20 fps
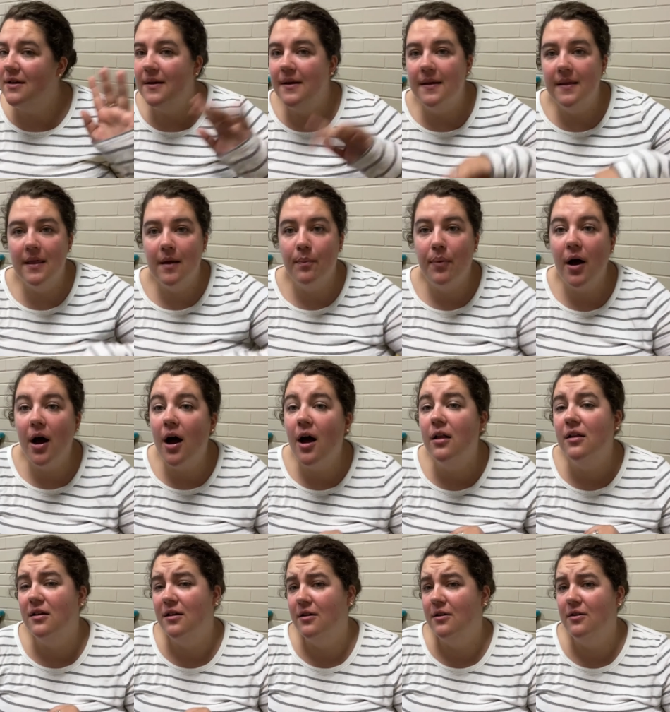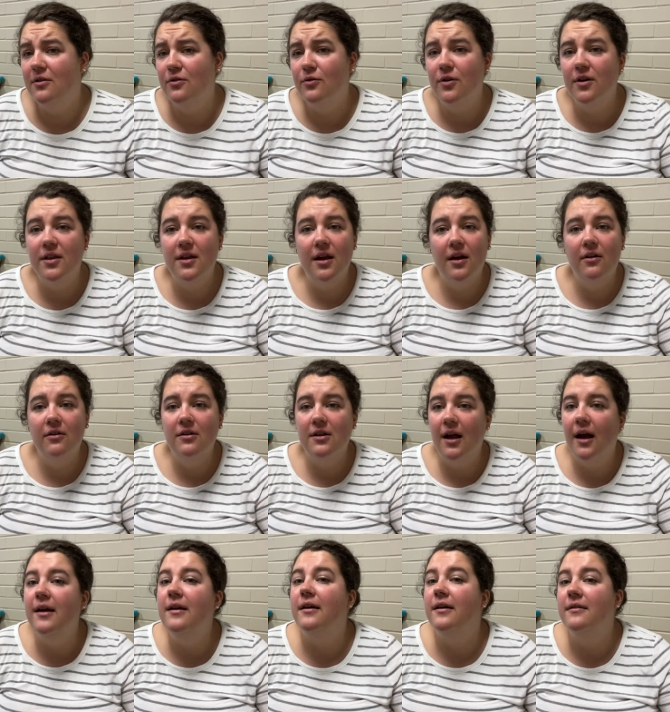The pollen in North
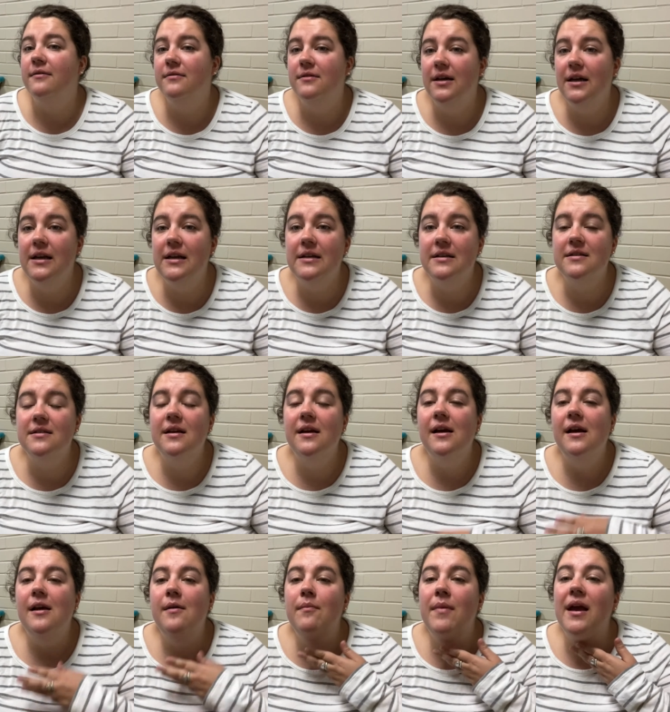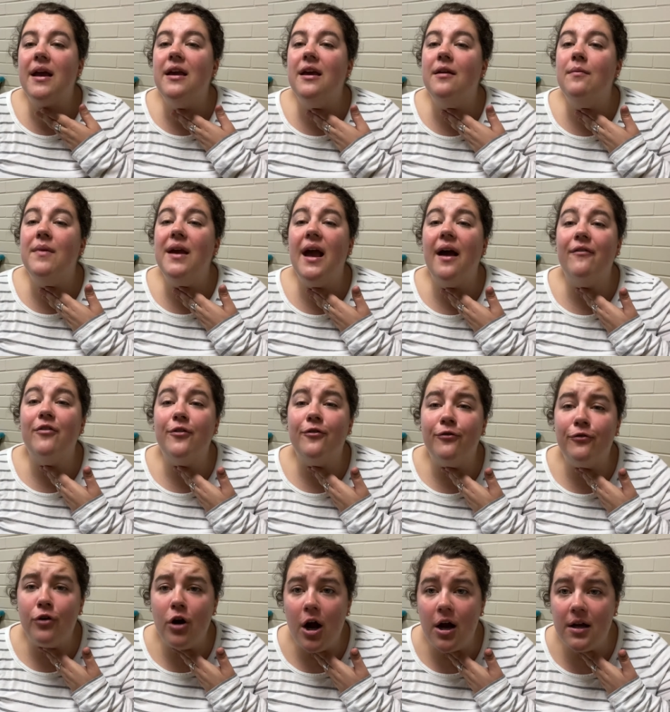Carolina, it is making me have a
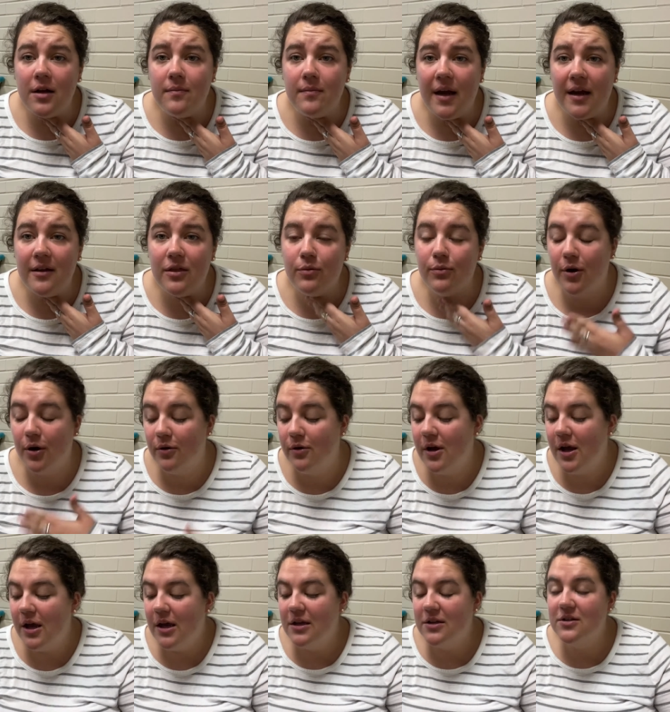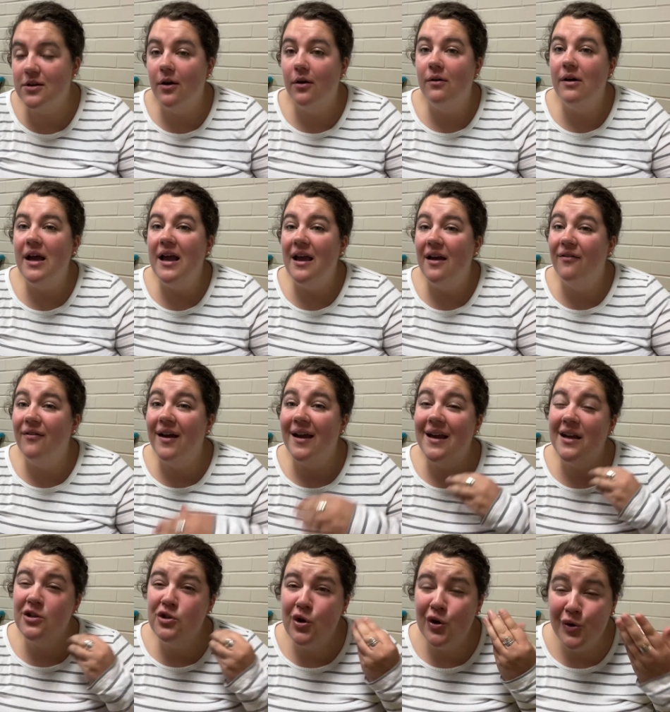frog in my throat. So if I
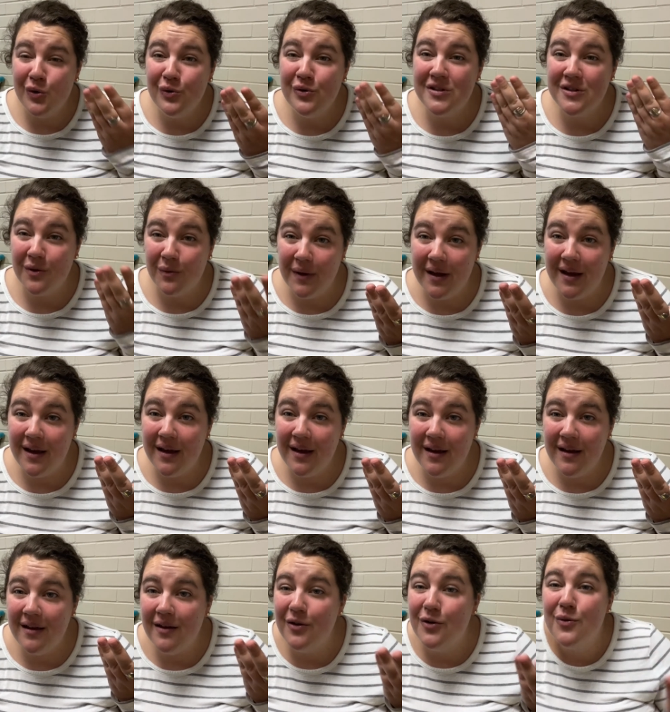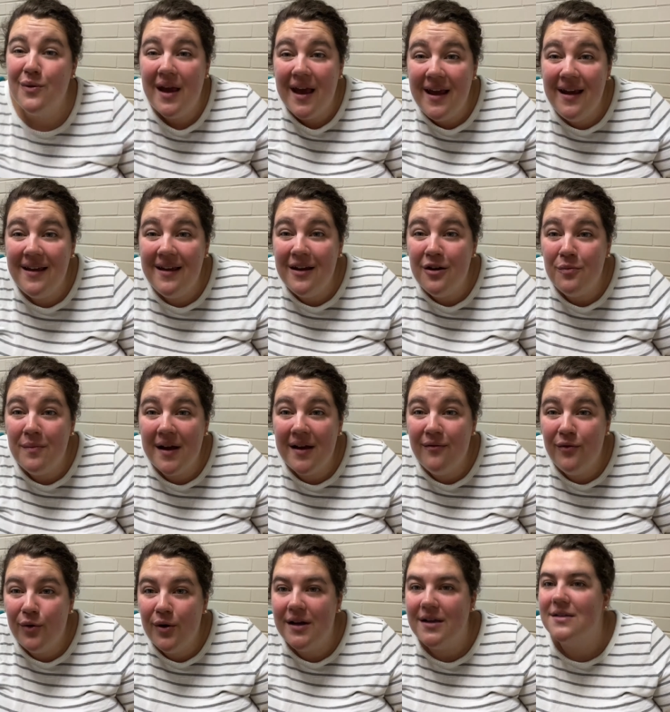get too squeaky, you can't hear my
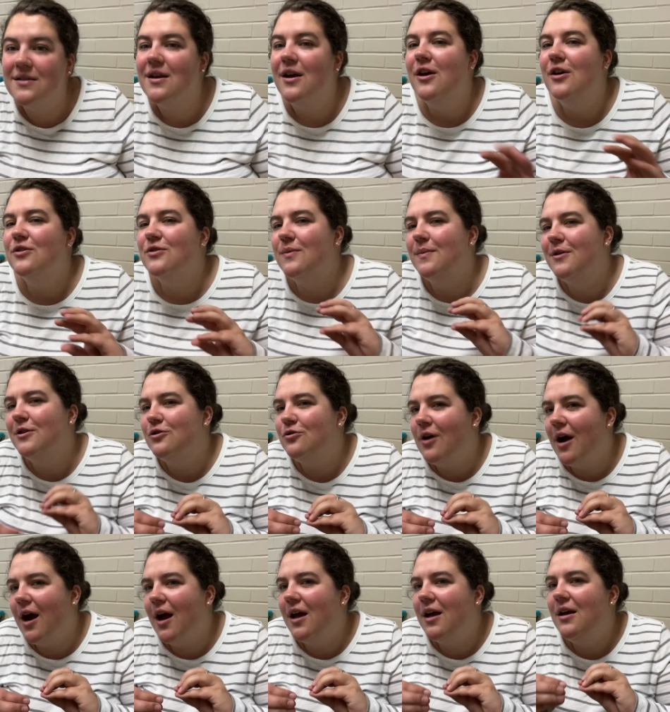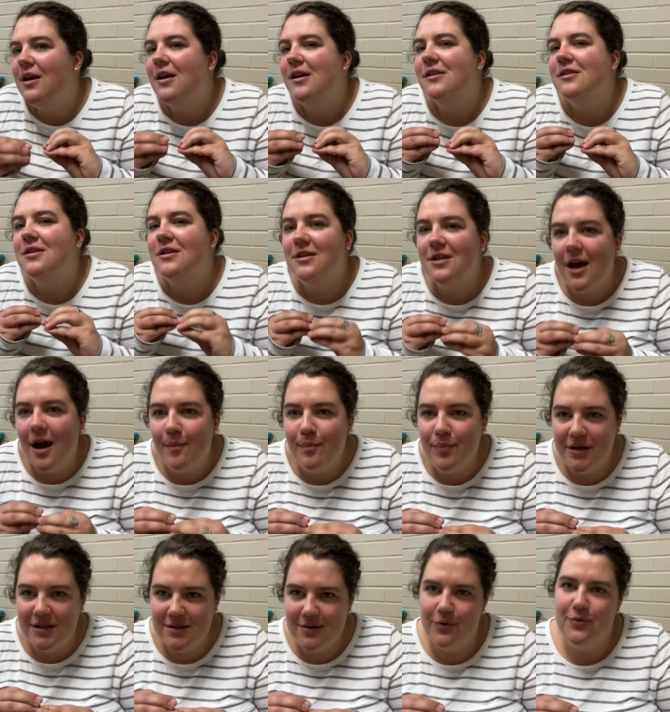voice. So I'm going to try to not
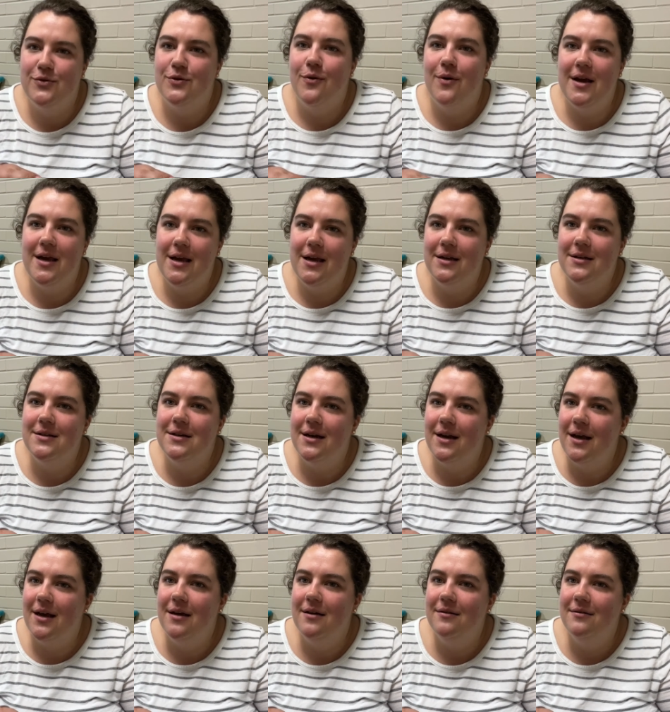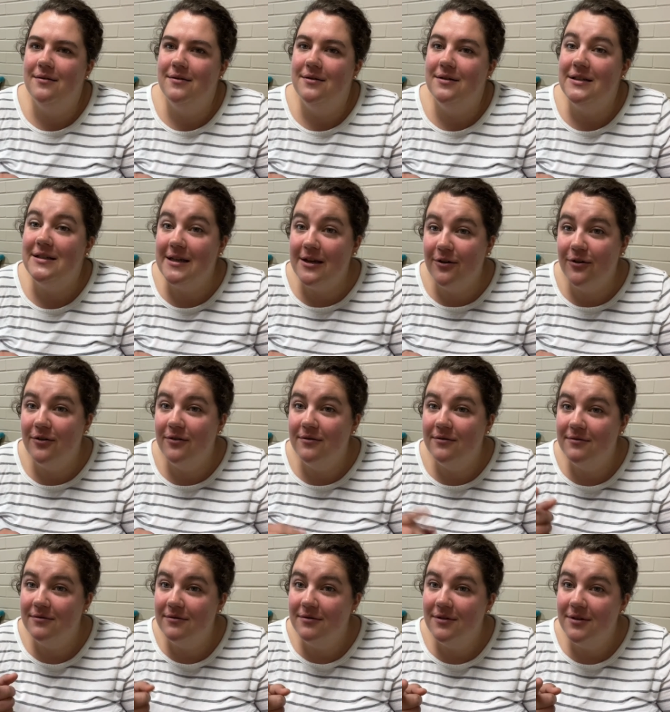be so squeaky today. Deal?
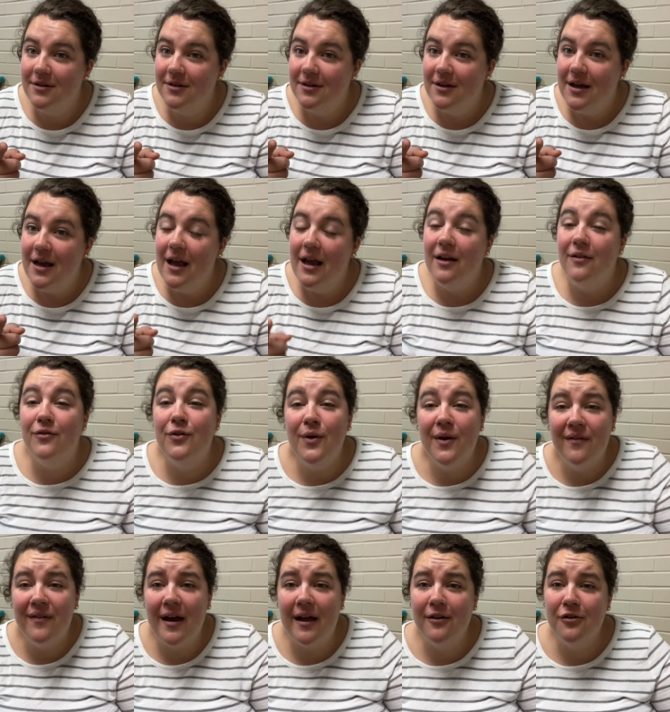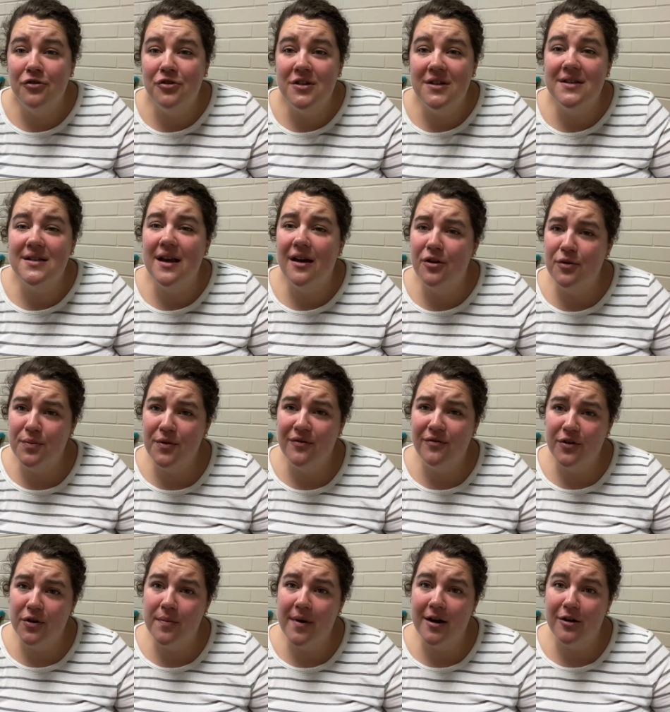And if you have allergies, I hope you
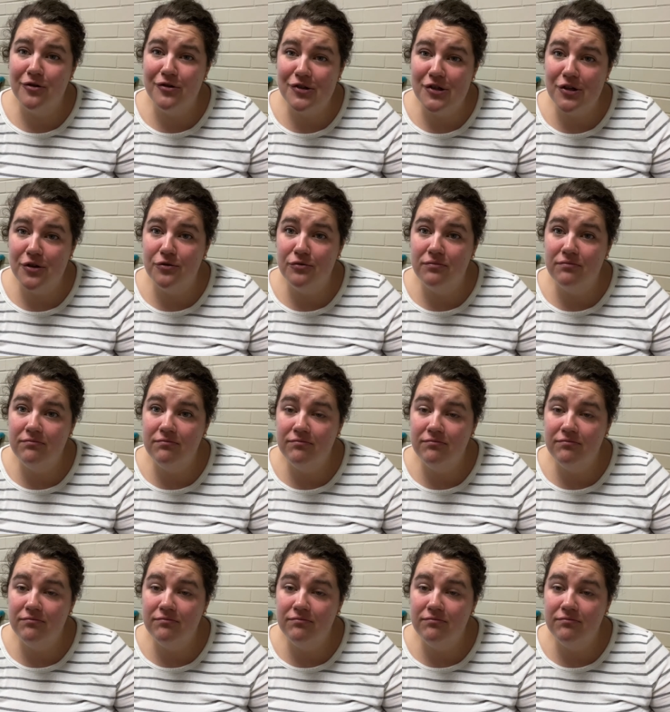feel better soon.